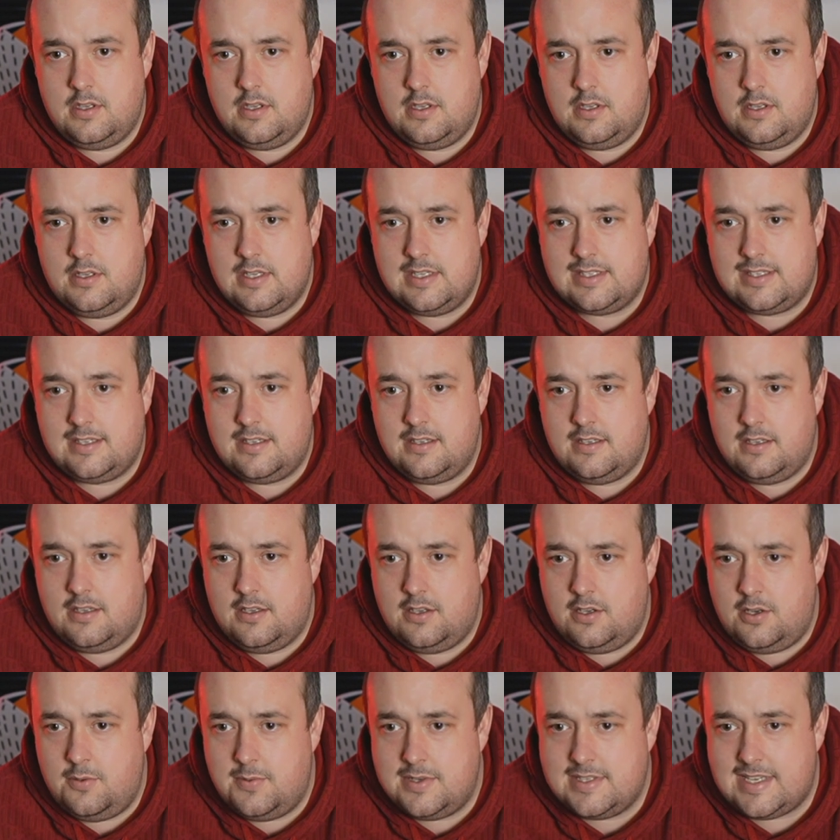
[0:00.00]

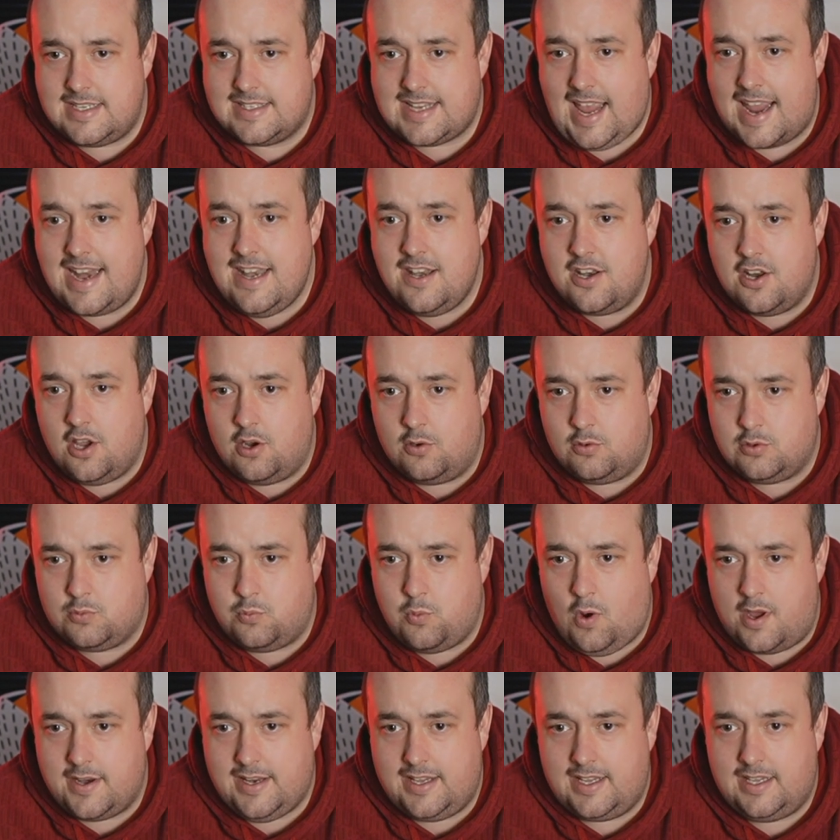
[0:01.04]
who is it? It's Endo's
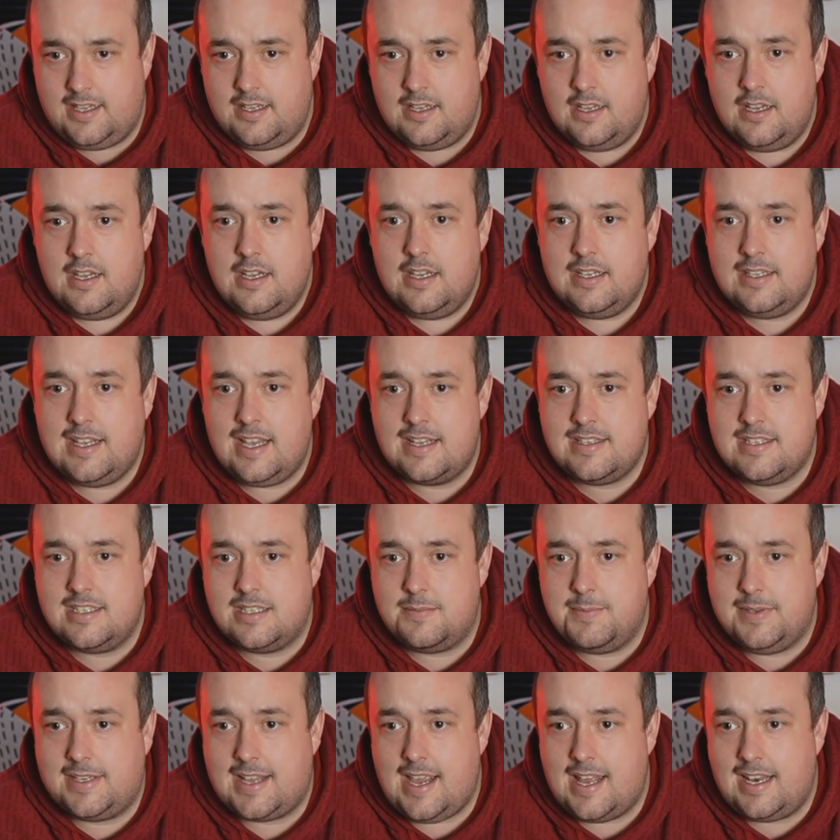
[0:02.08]
won it. Gets it to
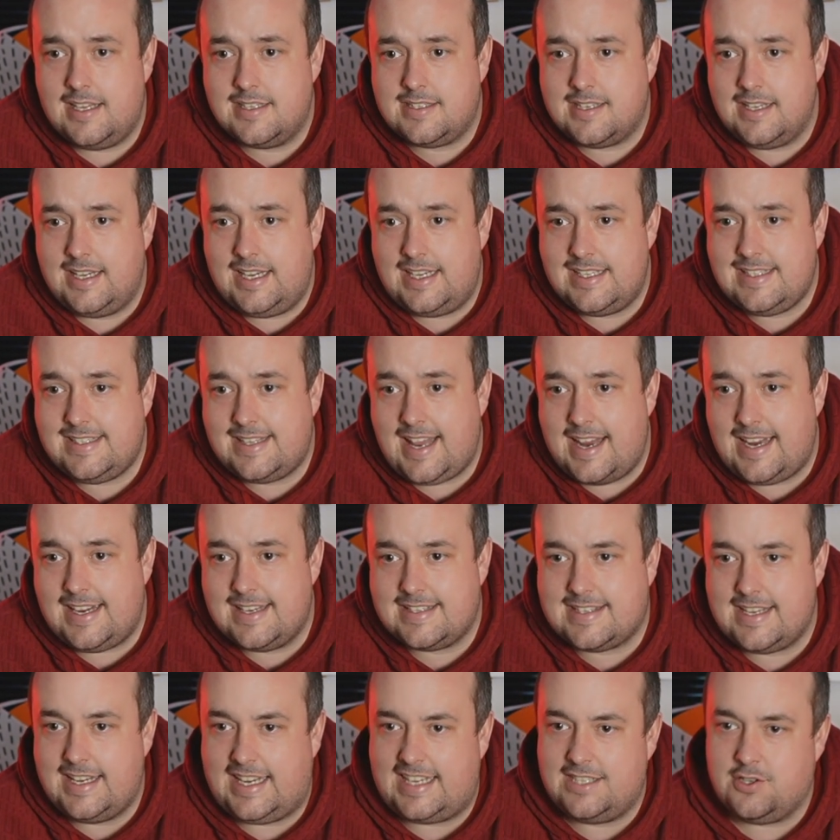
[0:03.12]
McAllister. He dinks
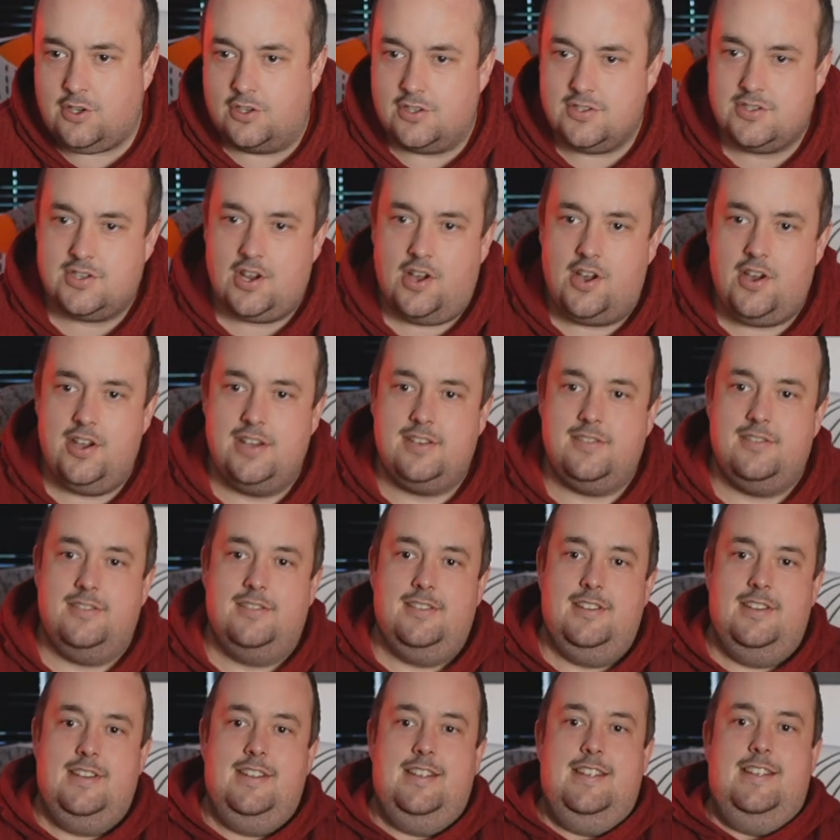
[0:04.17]
it. He's onside.
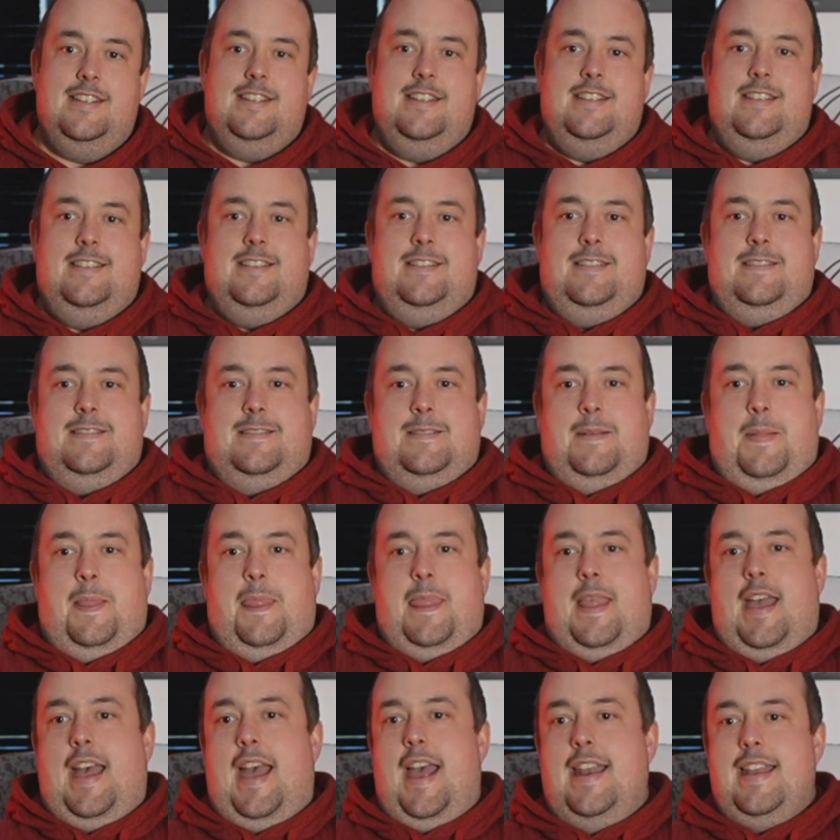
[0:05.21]

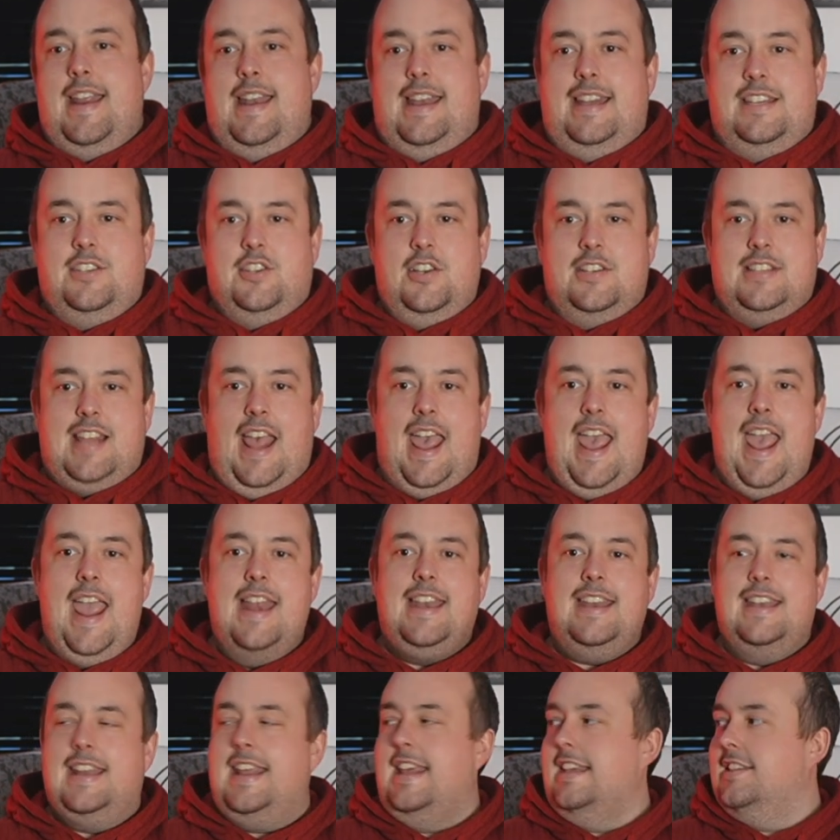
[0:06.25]
And then he's just
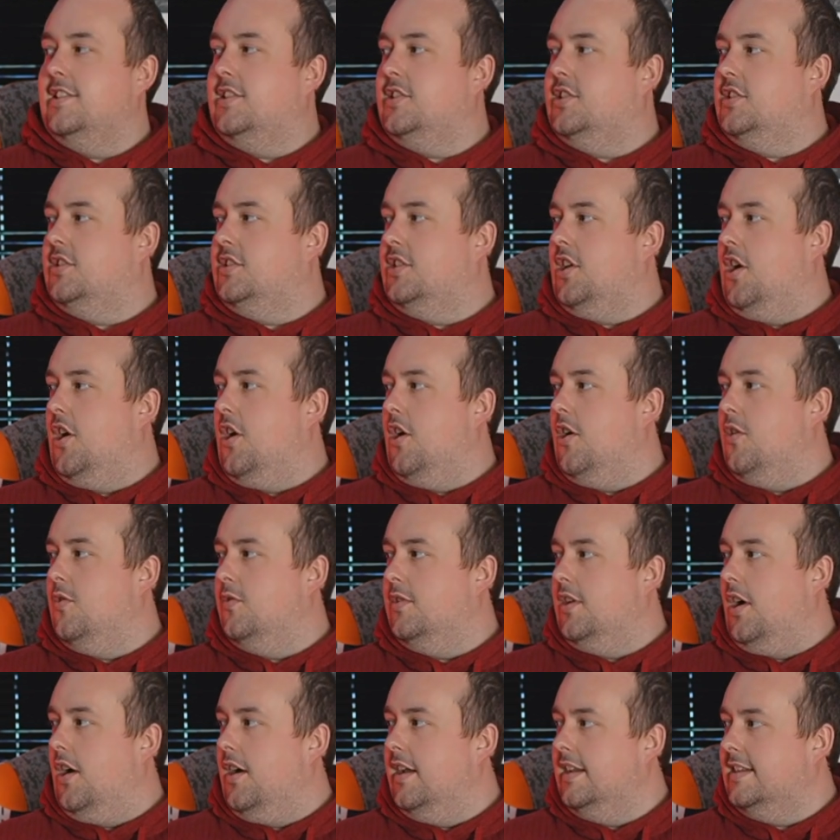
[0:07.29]
headed it so
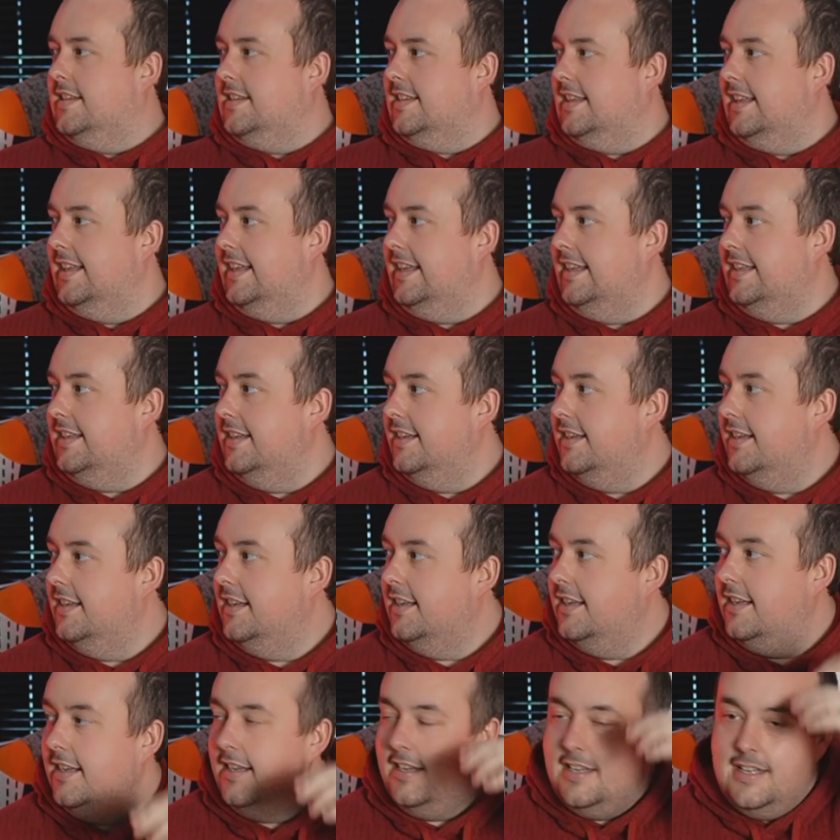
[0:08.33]
nicely
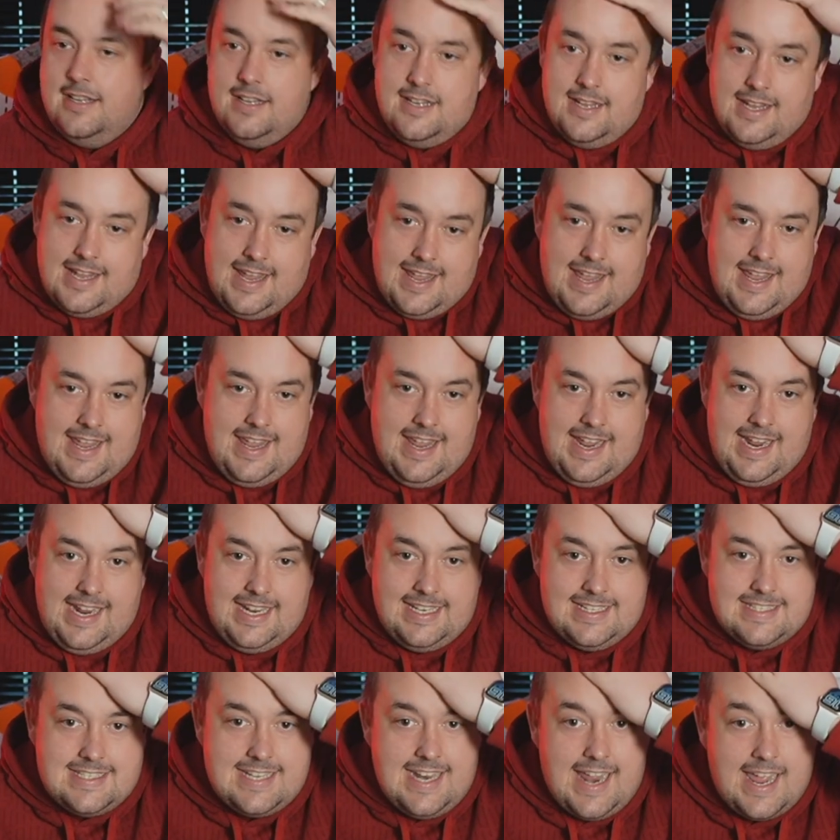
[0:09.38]

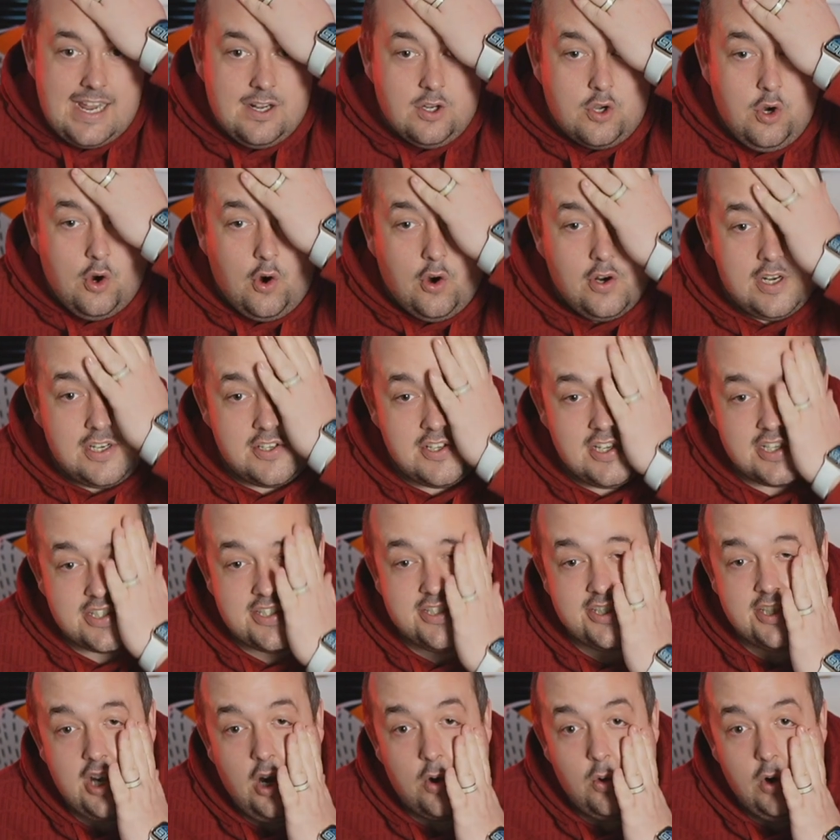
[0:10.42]
into that corner, just
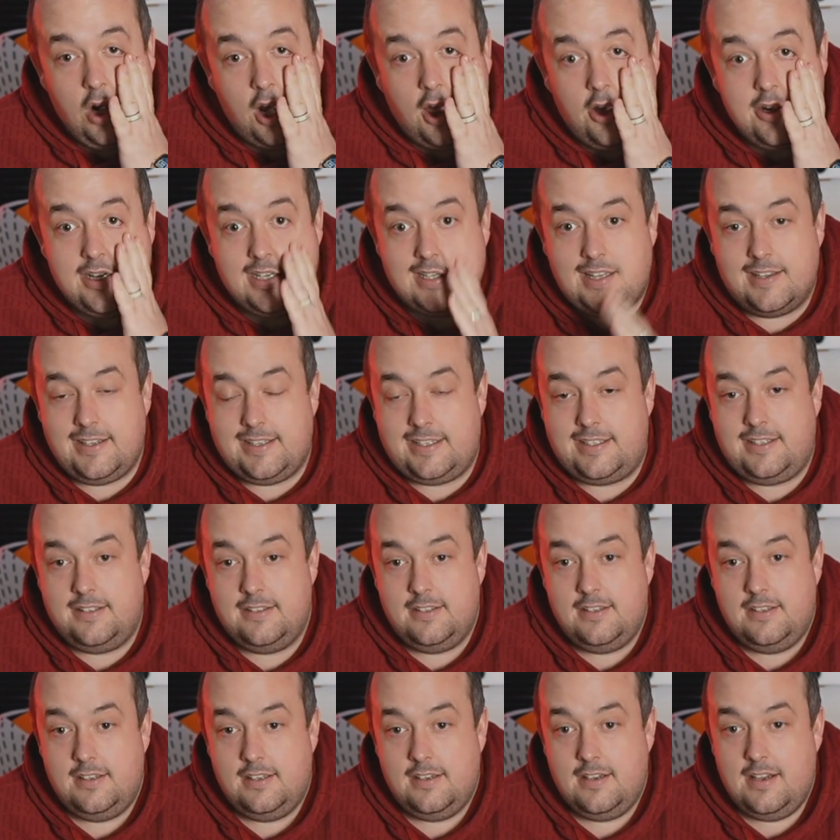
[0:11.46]
so lightly.
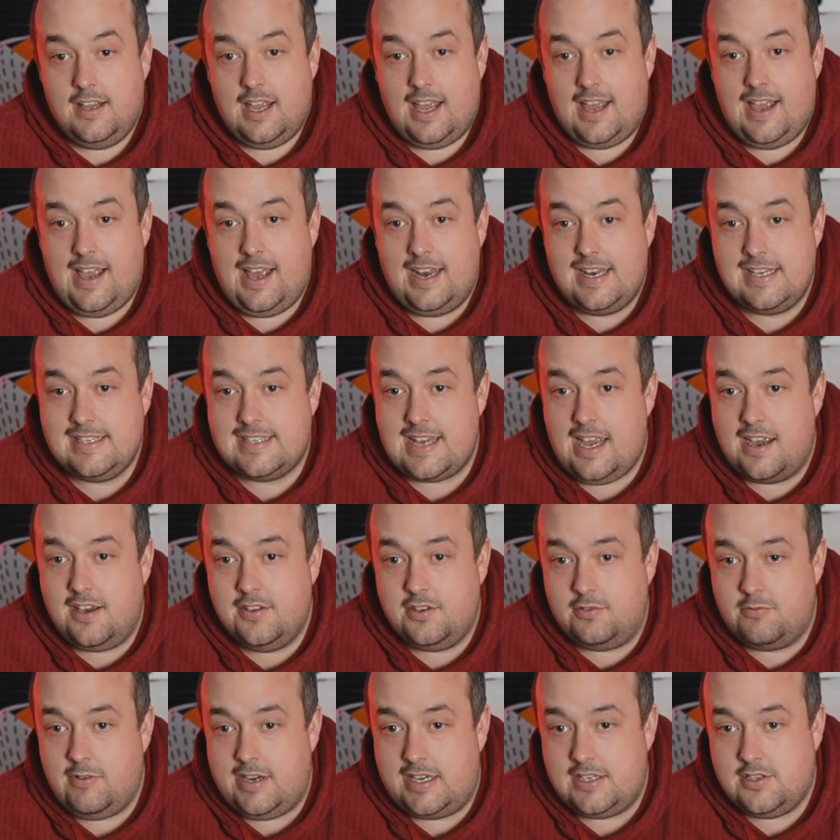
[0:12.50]
And it's out of
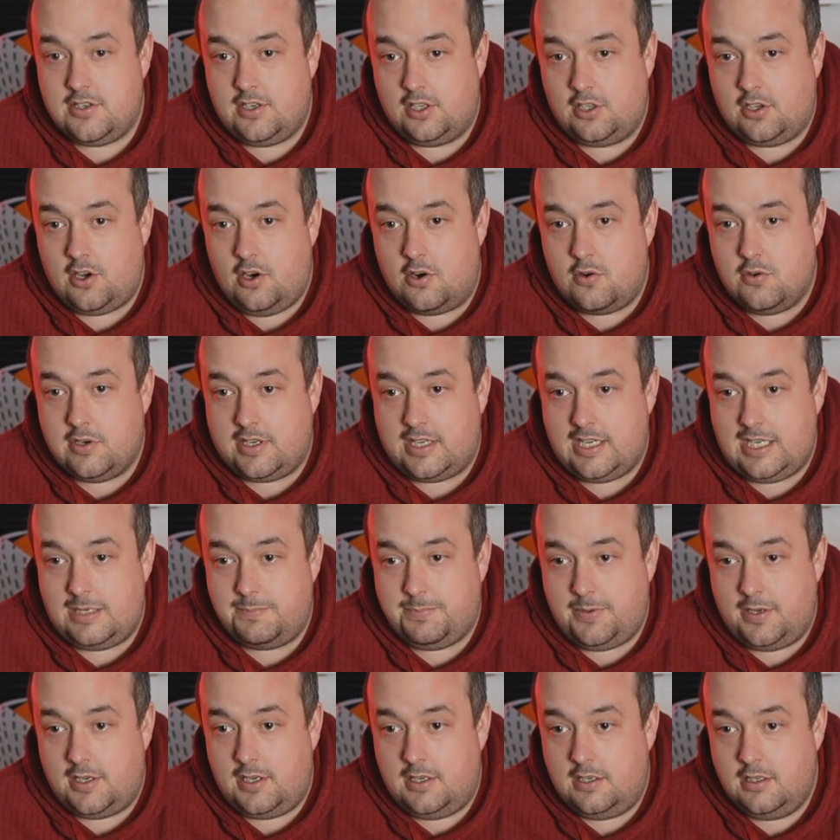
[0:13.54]
the reach of the
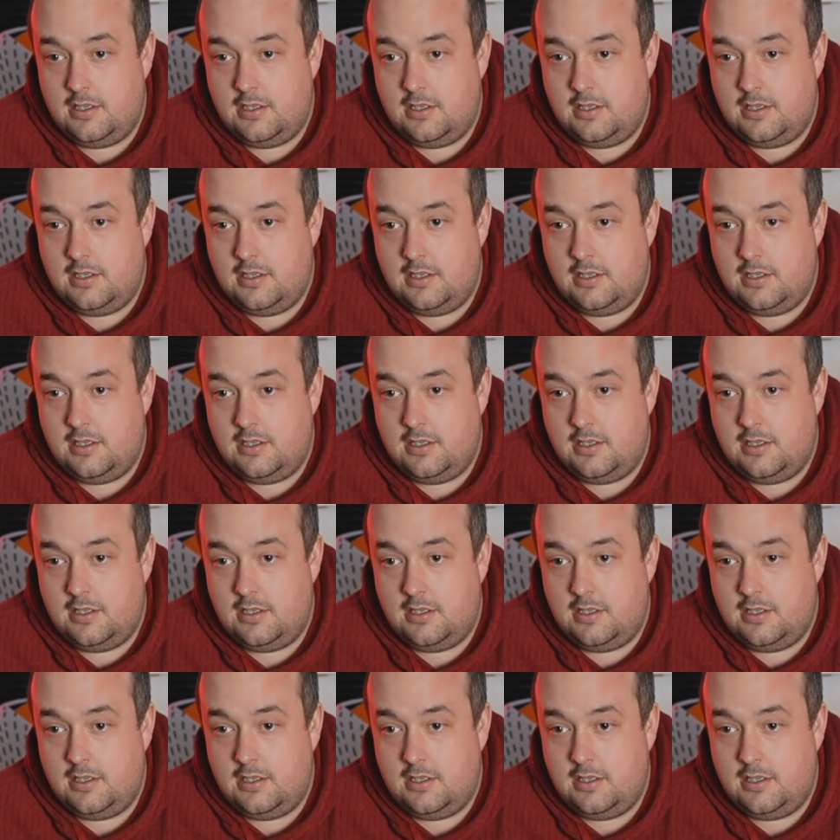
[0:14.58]
goalkeeper.